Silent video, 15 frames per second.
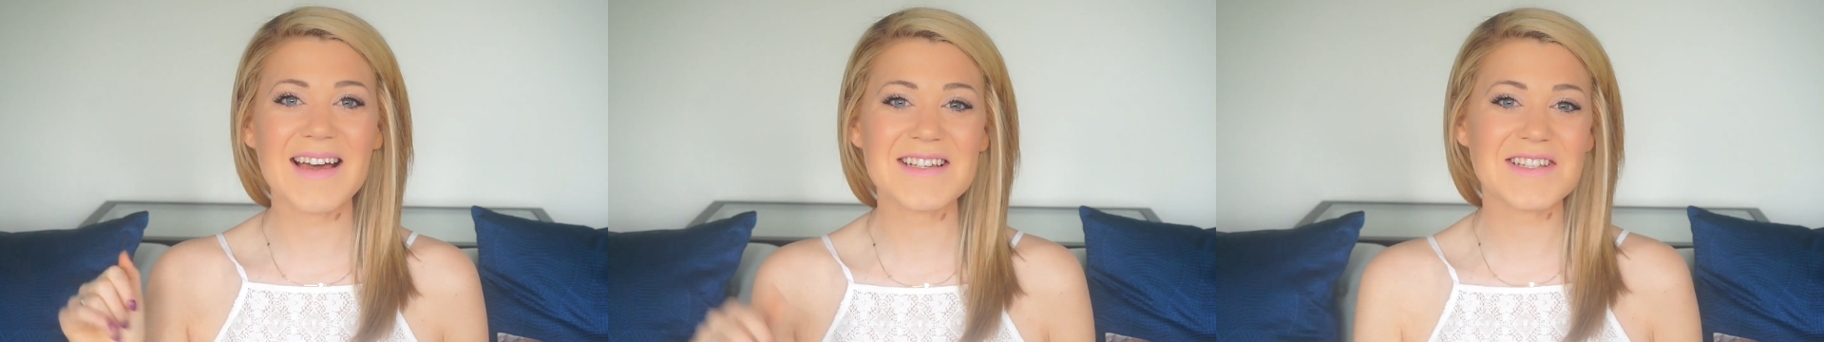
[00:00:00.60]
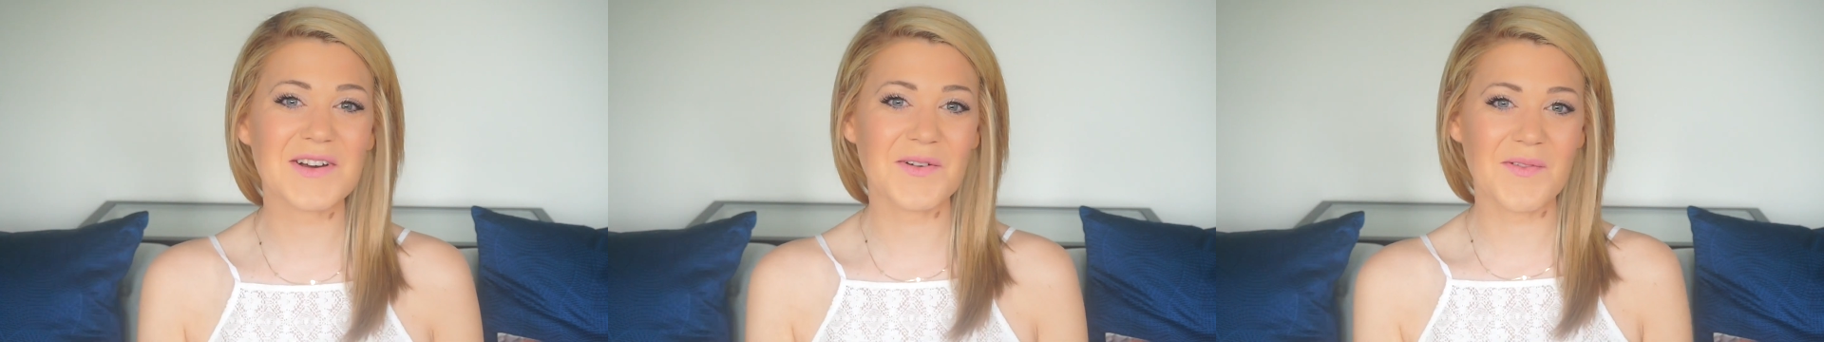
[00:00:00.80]

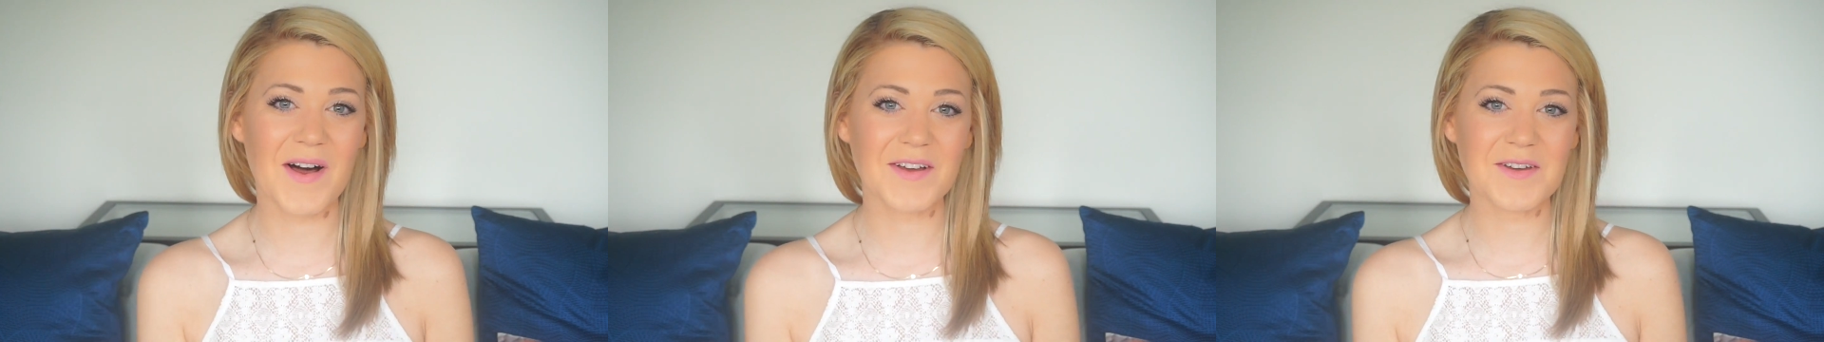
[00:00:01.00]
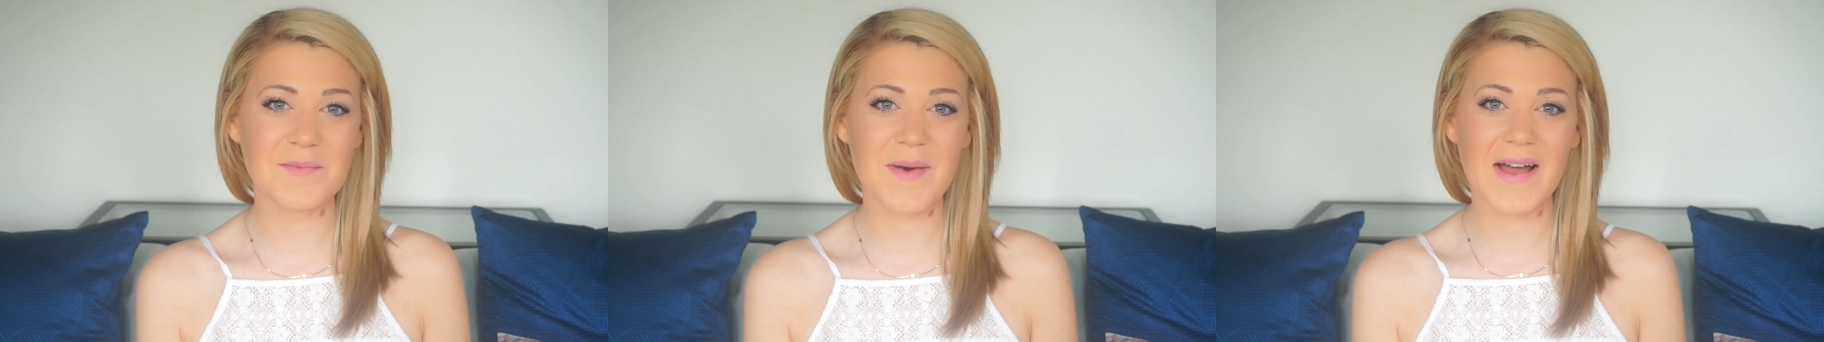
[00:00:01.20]
guys,
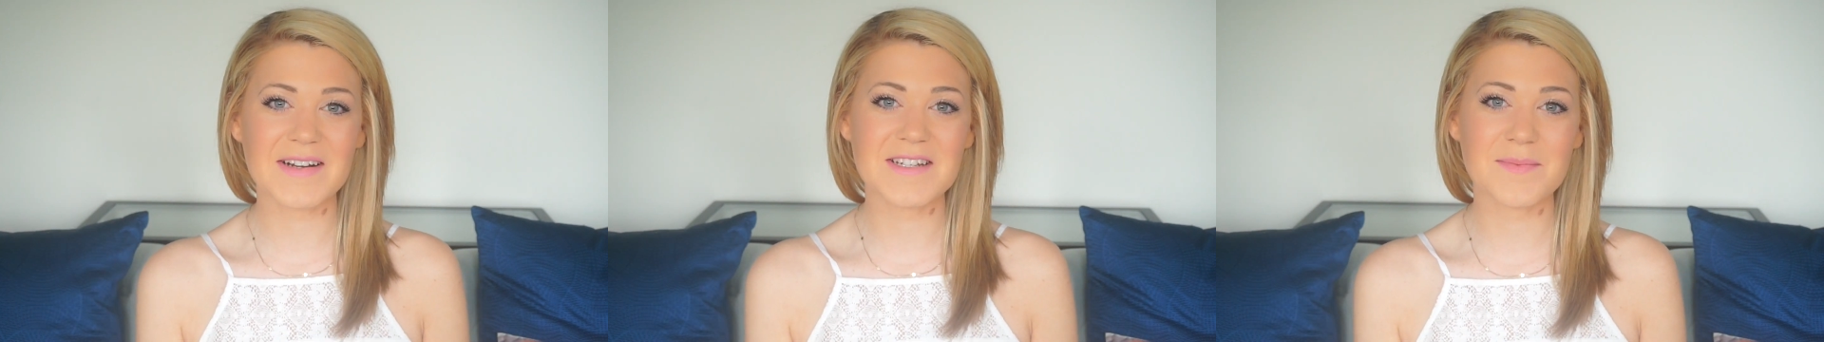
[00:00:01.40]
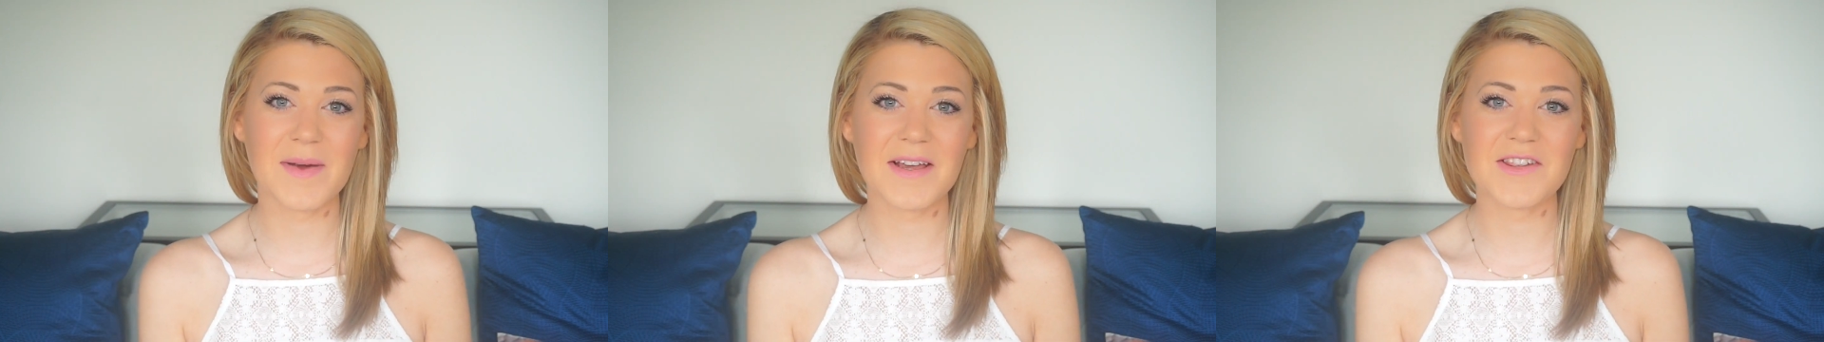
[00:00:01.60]
welcome
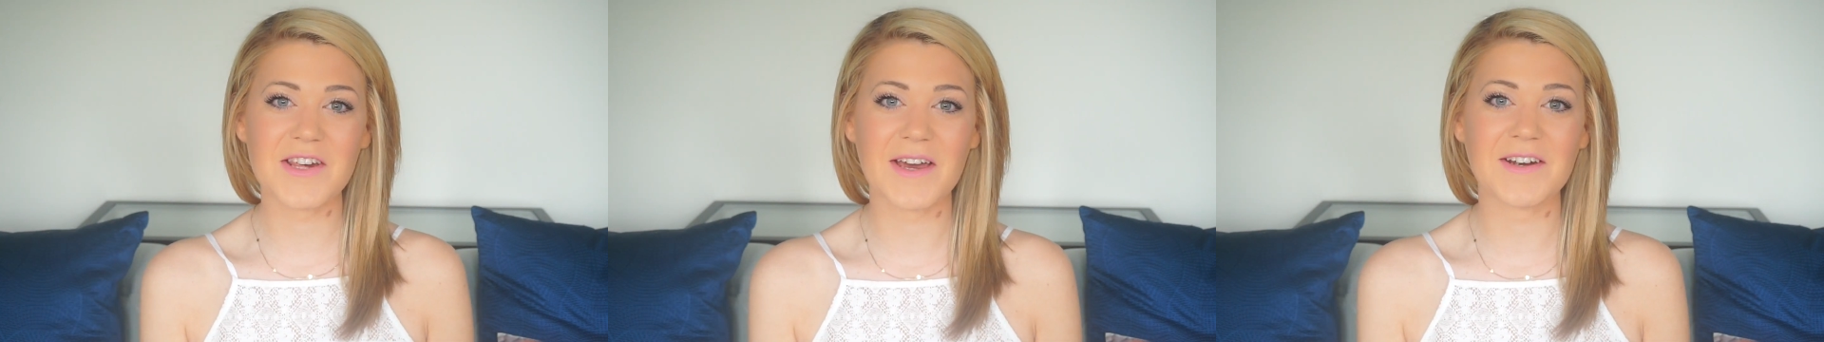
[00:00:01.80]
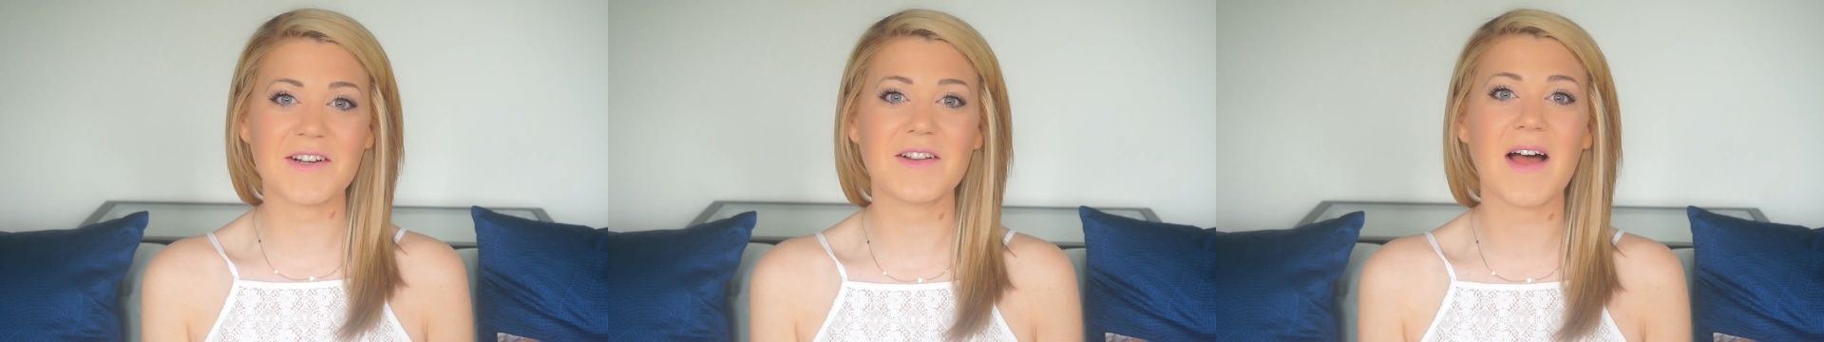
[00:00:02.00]
back to my
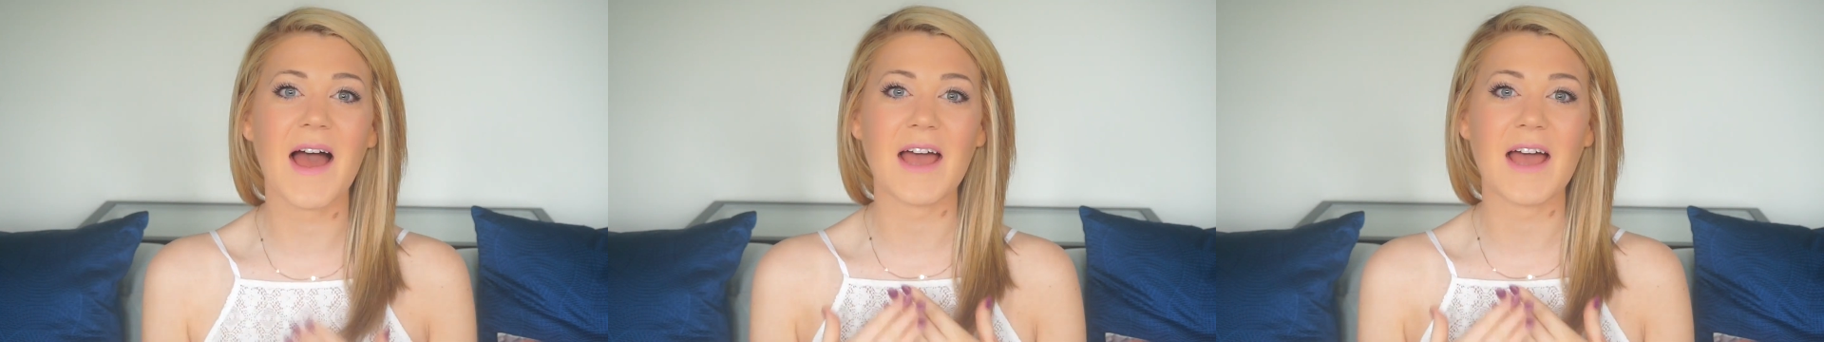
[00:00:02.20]
channel.